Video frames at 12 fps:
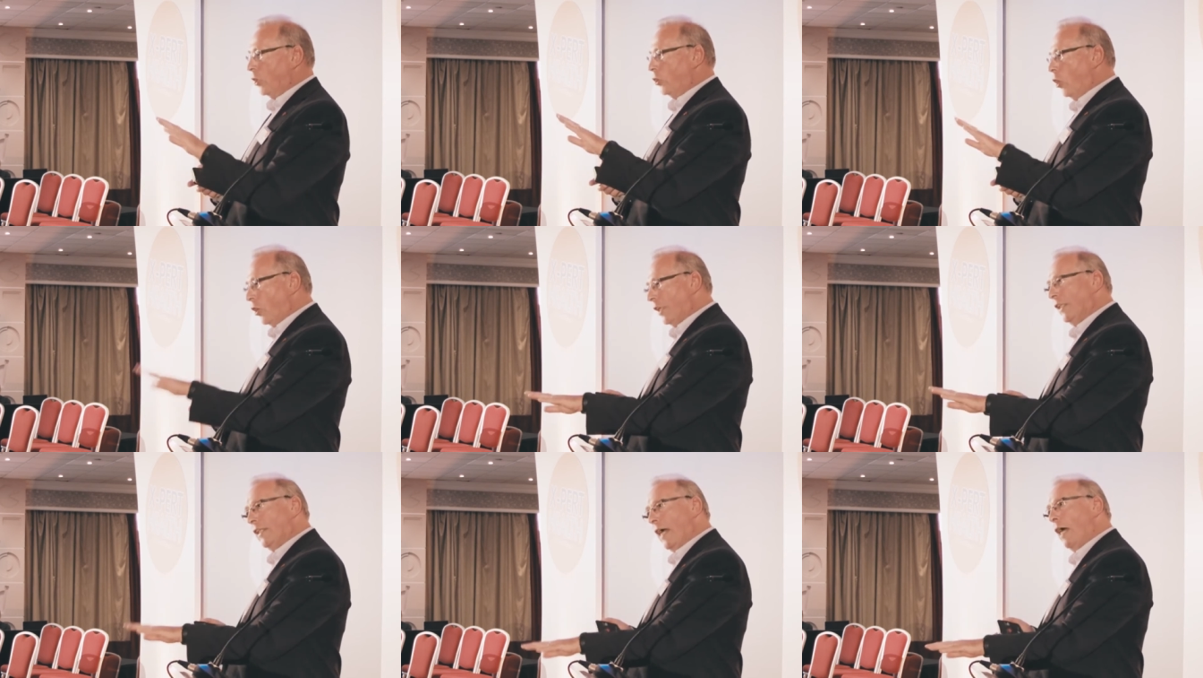
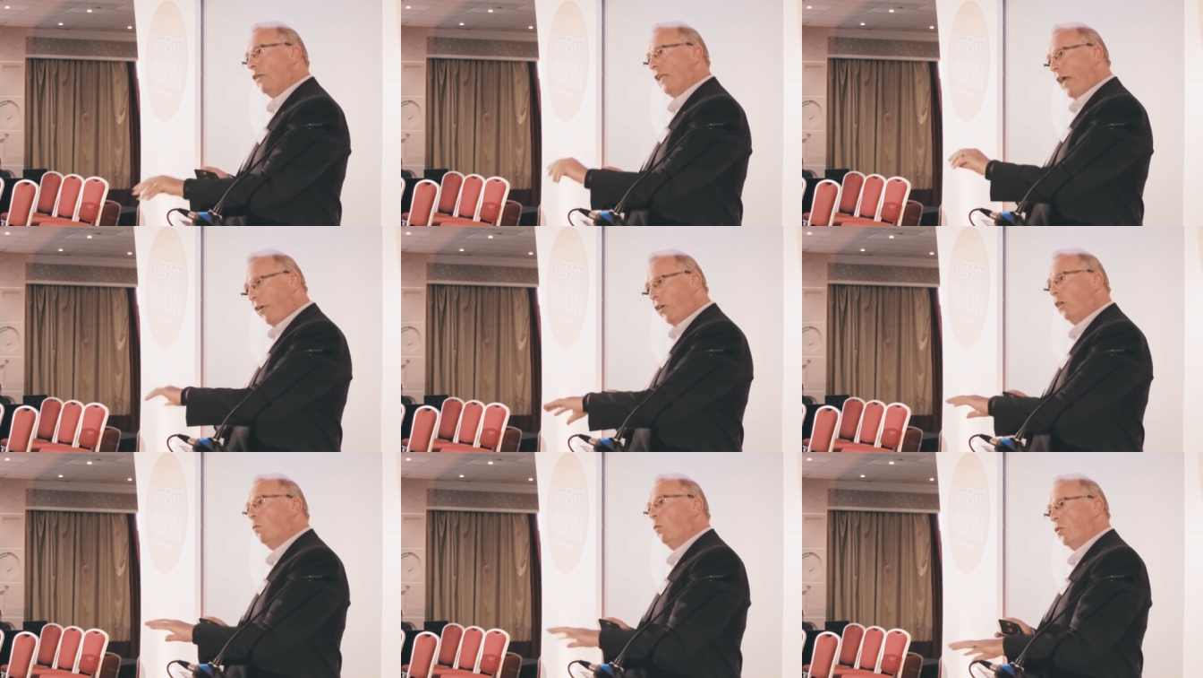knocking down the
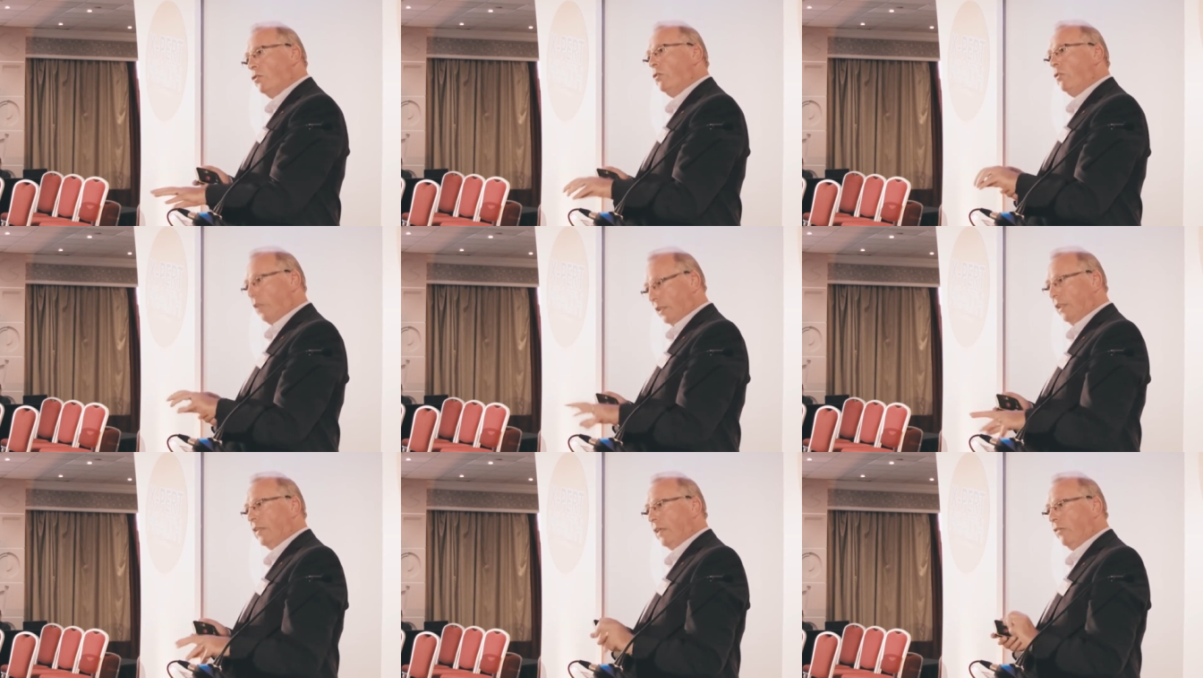arrogant ones who think
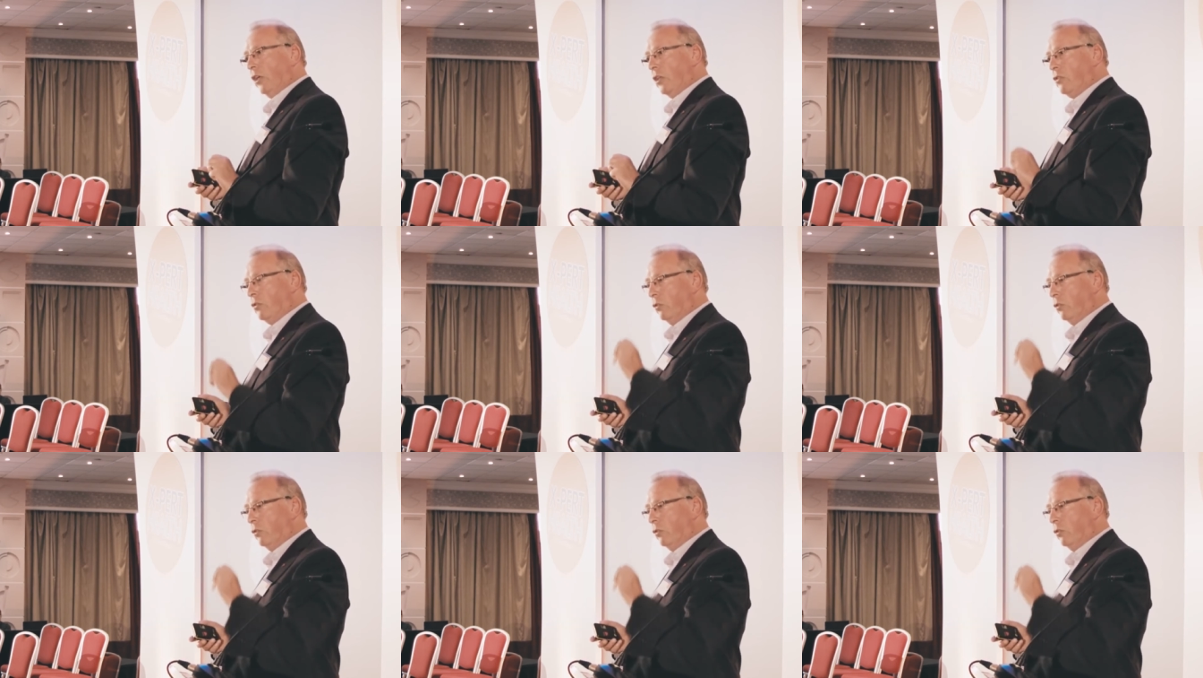that they've got it